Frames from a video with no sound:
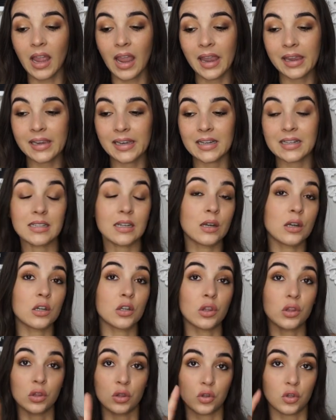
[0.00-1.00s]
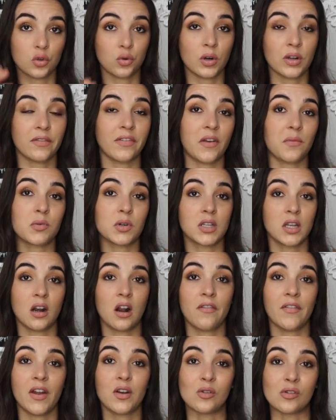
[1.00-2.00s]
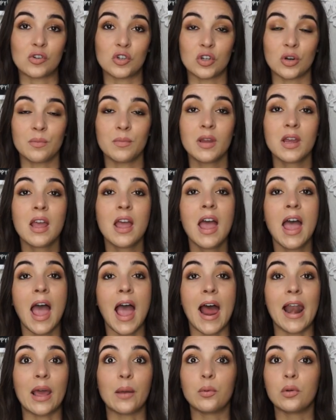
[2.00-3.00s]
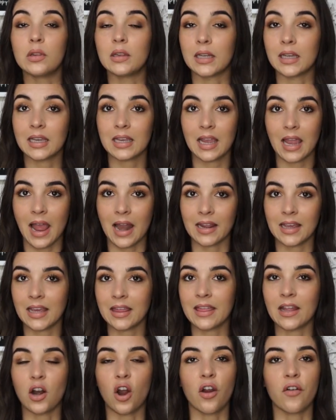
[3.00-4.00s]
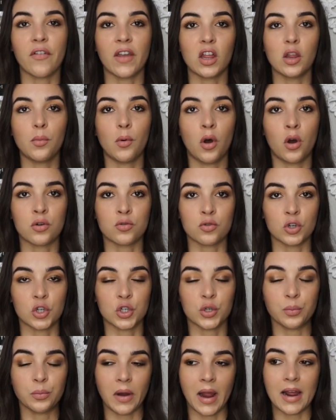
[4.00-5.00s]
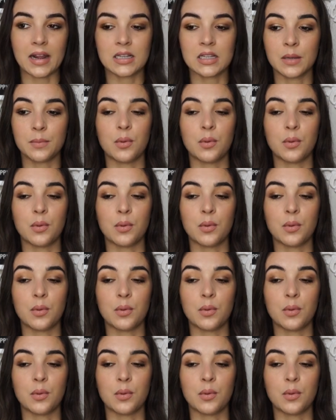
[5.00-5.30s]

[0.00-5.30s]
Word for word: and 25% off at Nordstrom, and I will link any that are available on Nordstrom Racks.